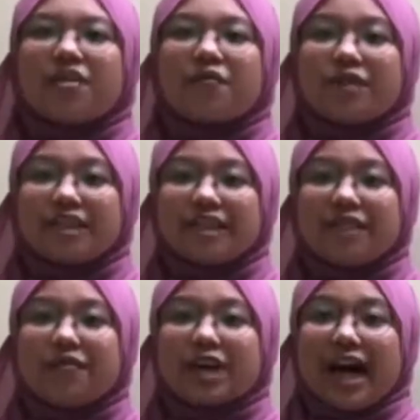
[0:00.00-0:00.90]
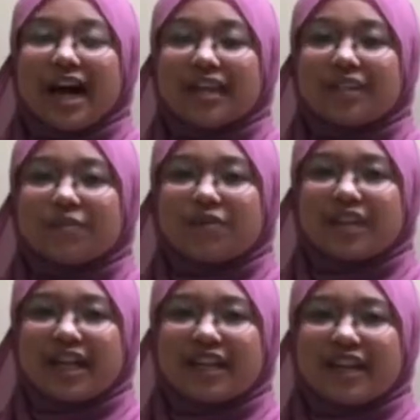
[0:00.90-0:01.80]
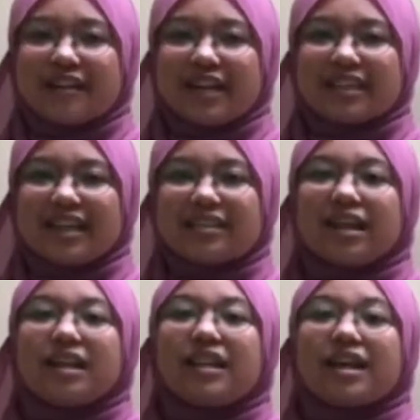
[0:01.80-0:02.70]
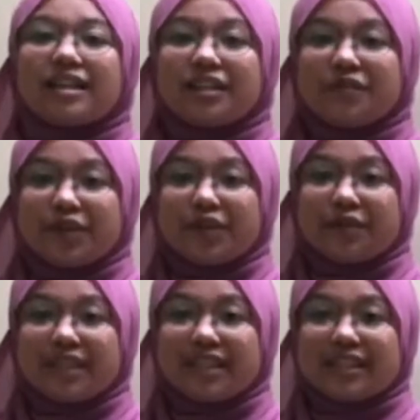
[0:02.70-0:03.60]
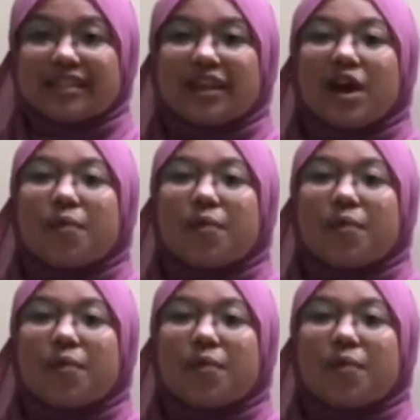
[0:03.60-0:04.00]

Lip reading: Firstly, for the item of the non-current assets, there are several differences.